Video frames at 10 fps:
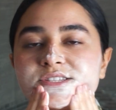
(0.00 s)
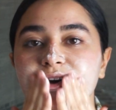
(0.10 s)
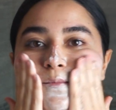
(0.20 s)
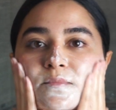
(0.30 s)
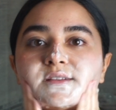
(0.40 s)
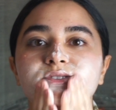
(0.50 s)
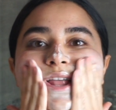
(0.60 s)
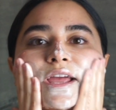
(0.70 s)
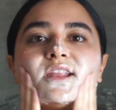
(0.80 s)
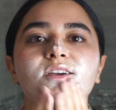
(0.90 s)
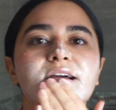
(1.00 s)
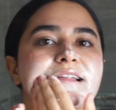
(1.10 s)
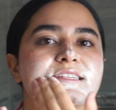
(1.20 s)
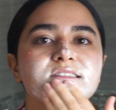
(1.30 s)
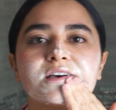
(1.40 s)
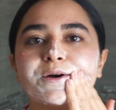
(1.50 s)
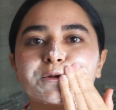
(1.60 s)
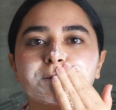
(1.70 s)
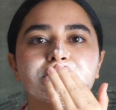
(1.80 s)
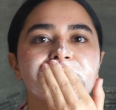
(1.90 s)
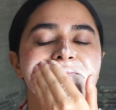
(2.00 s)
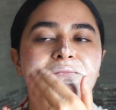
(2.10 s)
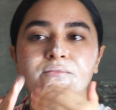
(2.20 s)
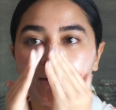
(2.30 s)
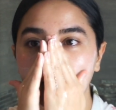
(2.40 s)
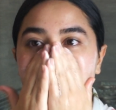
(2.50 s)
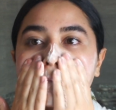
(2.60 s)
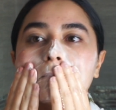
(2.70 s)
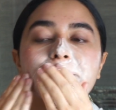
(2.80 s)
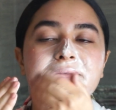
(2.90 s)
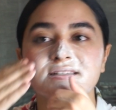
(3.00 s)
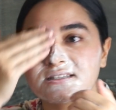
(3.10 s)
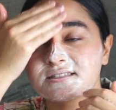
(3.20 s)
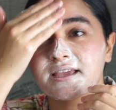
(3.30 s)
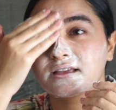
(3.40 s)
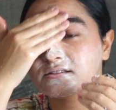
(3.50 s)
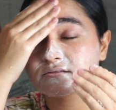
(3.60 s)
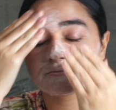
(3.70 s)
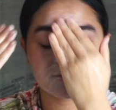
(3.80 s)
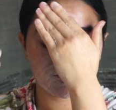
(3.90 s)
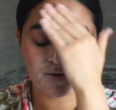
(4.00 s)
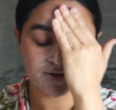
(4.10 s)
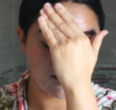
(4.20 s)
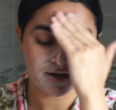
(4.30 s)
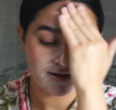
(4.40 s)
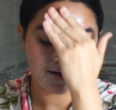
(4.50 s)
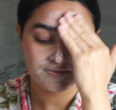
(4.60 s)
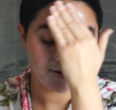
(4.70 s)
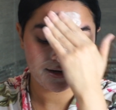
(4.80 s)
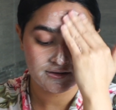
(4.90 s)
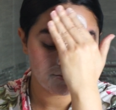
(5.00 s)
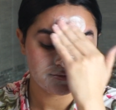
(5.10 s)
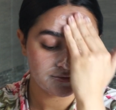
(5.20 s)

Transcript: so this lighting kind of sucks because it's like 12 o'clock at night right now.